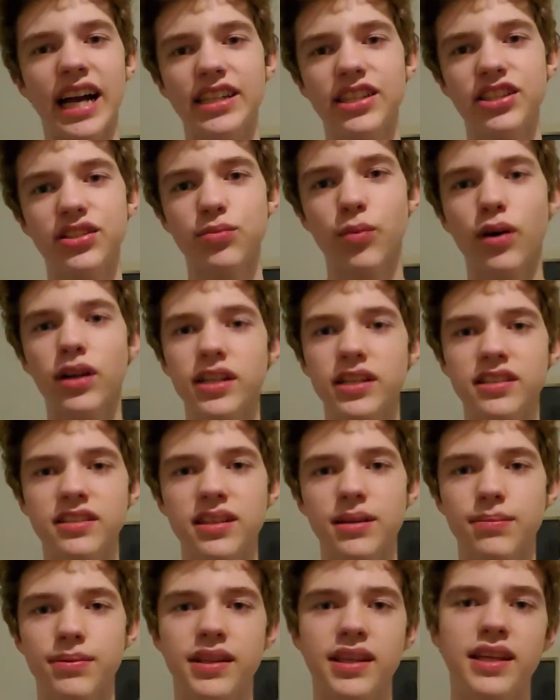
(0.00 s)
just wanted
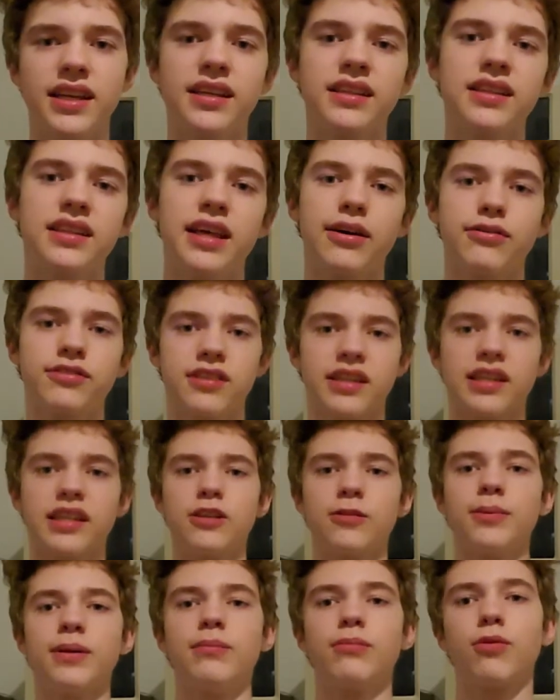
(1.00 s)
something that was a little
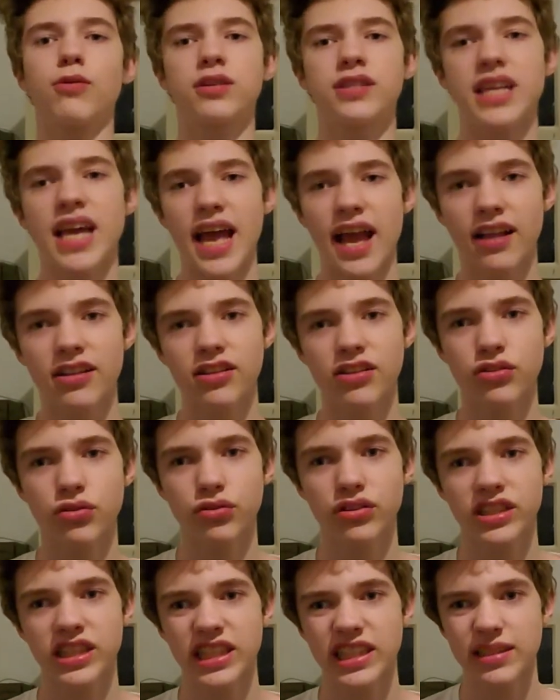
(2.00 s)
bit more tactical
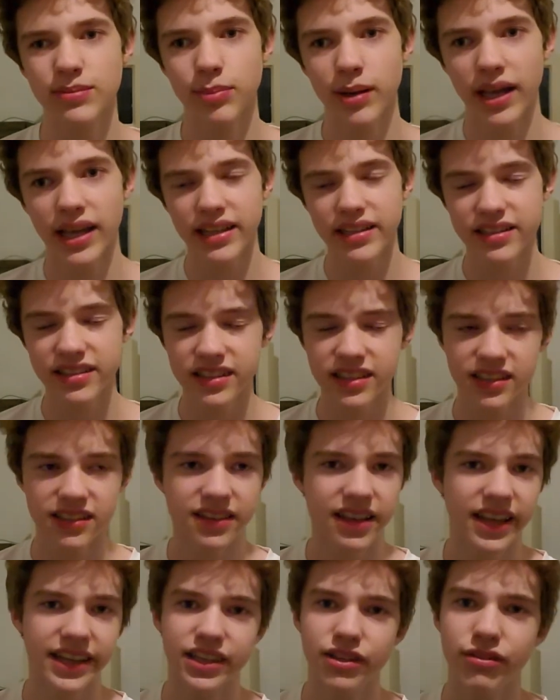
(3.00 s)
than spikes, because
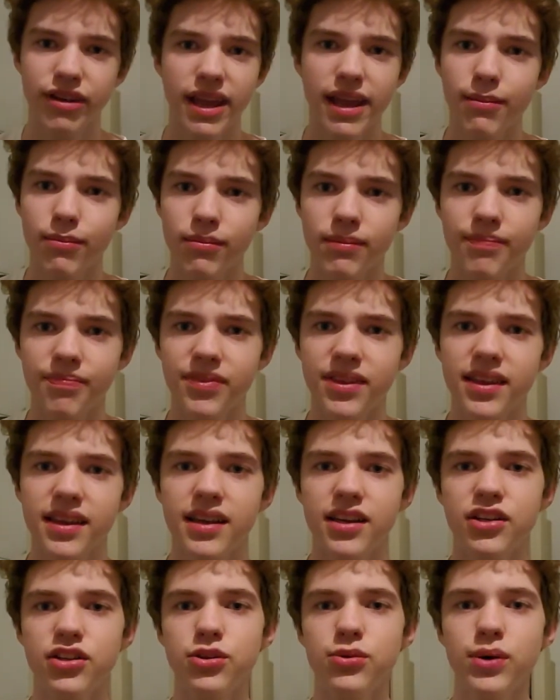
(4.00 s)
like you can't
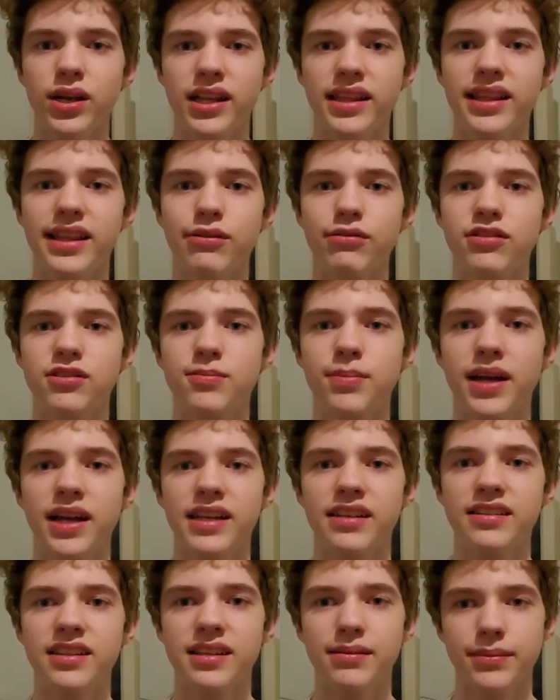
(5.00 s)
do anything with
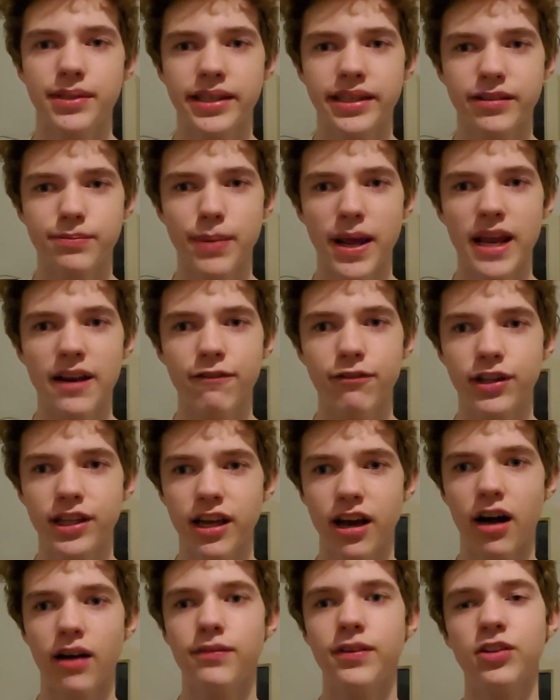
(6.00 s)
spikes. I mean, it's painfully
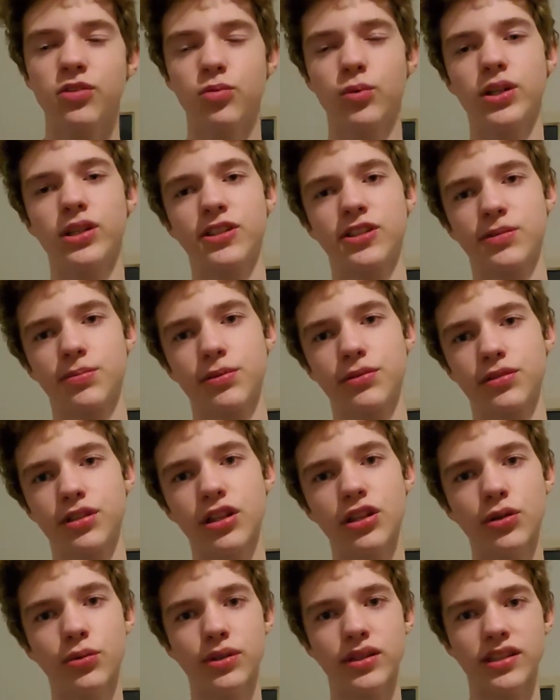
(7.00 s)
obvious what you're supposed to
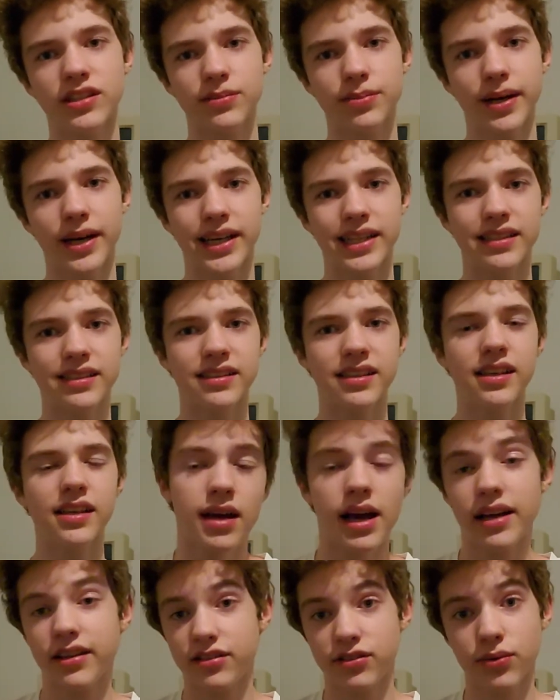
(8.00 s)
do with the spikes.
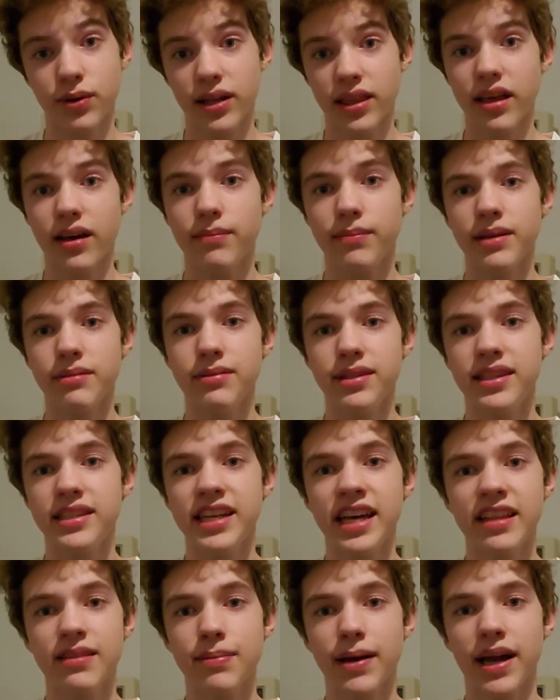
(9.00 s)
So I thought maybe the
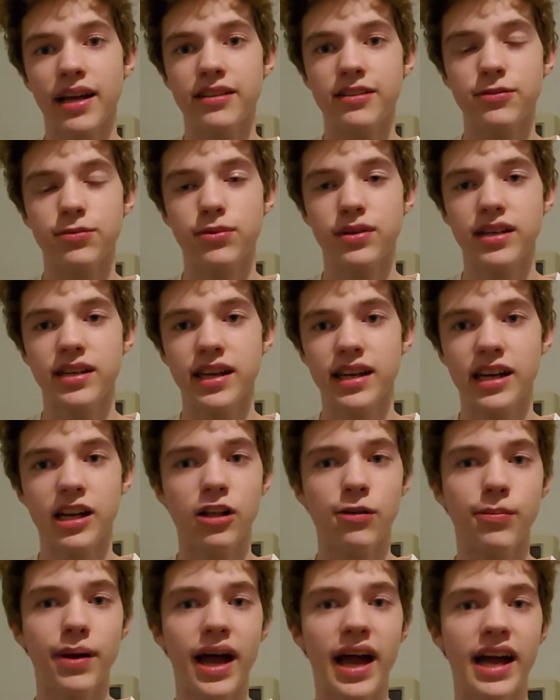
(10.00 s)
death pads would
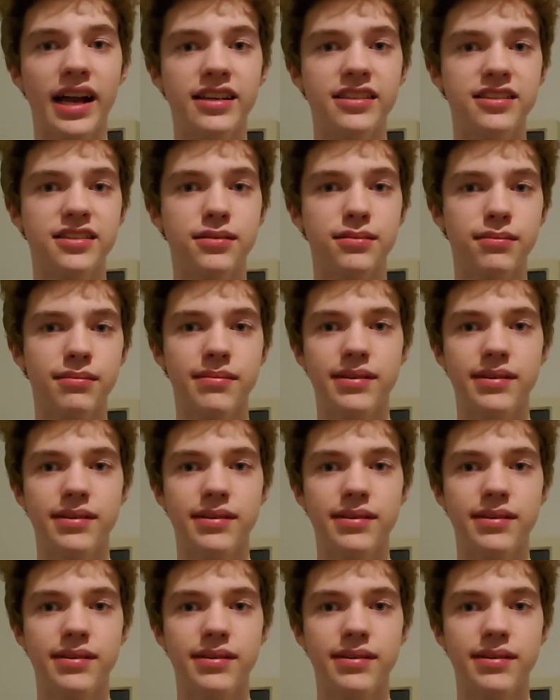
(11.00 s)
help add some